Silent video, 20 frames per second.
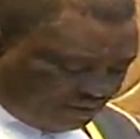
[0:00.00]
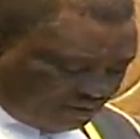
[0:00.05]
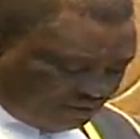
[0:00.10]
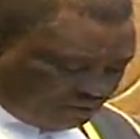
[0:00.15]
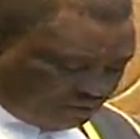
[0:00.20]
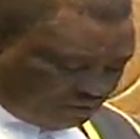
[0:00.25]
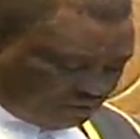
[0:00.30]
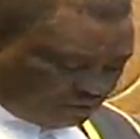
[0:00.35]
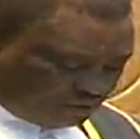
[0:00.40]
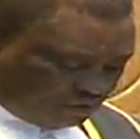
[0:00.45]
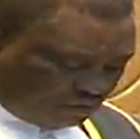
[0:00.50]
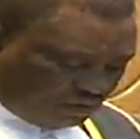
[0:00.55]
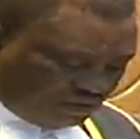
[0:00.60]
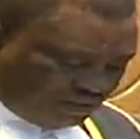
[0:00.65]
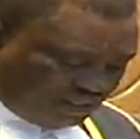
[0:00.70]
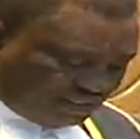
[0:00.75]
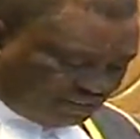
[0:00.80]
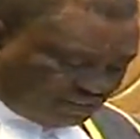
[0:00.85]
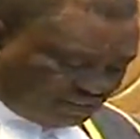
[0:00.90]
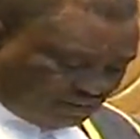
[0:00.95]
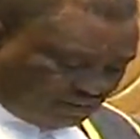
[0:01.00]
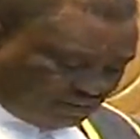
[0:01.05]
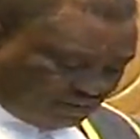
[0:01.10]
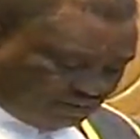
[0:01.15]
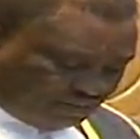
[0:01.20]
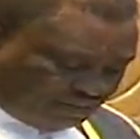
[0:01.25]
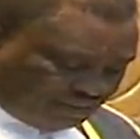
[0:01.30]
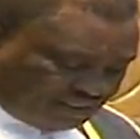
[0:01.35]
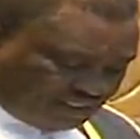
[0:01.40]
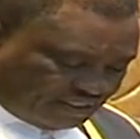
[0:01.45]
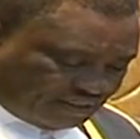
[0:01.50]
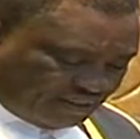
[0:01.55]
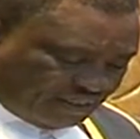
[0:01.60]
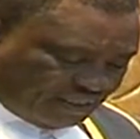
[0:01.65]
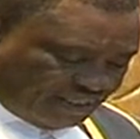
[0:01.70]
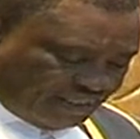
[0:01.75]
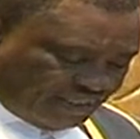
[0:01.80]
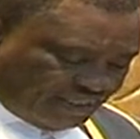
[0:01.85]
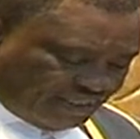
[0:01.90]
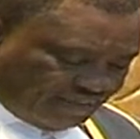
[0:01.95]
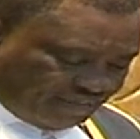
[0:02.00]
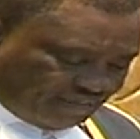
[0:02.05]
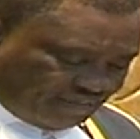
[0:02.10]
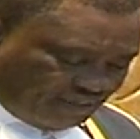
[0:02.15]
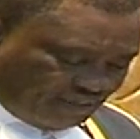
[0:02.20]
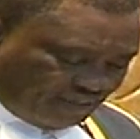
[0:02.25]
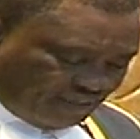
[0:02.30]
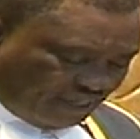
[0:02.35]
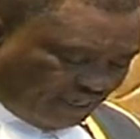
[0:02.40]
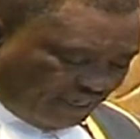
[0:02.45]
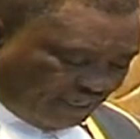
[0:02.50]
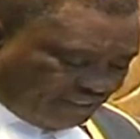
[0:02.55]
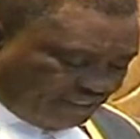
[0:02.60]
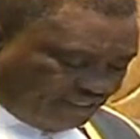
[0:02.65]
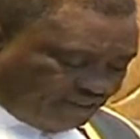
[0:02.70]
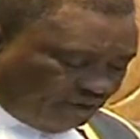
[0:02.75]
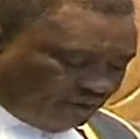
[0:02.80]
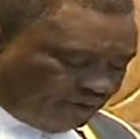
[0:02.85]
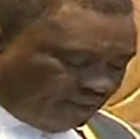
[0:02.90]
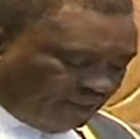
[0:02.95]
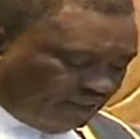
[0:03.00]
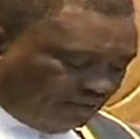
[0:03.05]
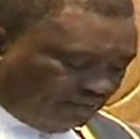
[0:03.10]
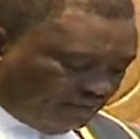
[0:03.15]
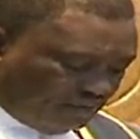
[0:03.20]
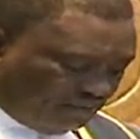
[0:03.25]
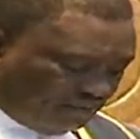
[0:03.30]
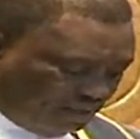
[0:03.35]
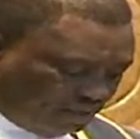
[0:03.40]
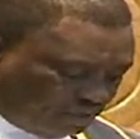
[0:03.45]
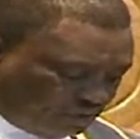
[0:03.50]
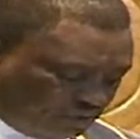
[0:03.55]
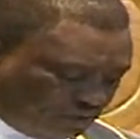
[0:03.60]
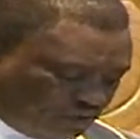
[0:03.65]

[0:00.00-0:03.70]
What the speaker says: You recall that on the particular day, I did order the member to